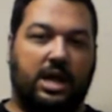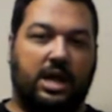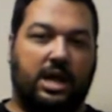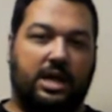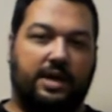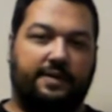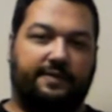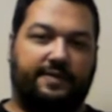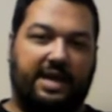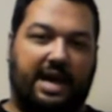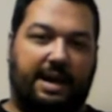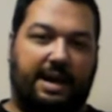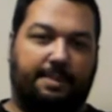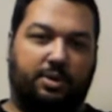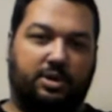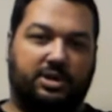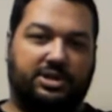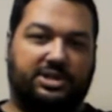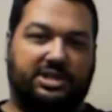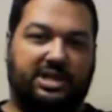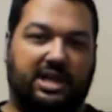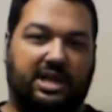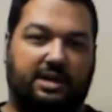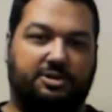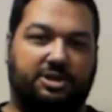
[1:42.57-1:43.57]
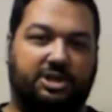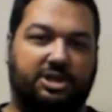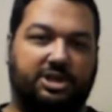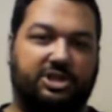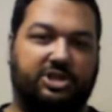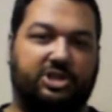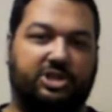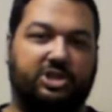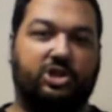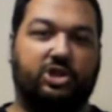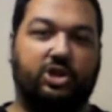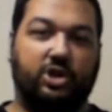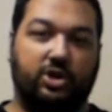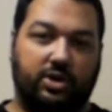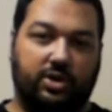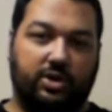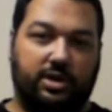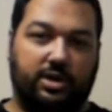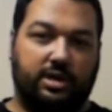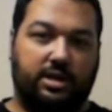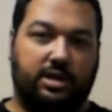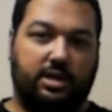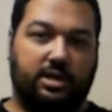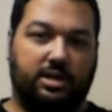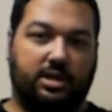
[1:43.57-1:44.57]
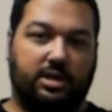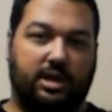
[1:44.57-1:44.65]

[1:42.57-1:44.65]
If that perception is good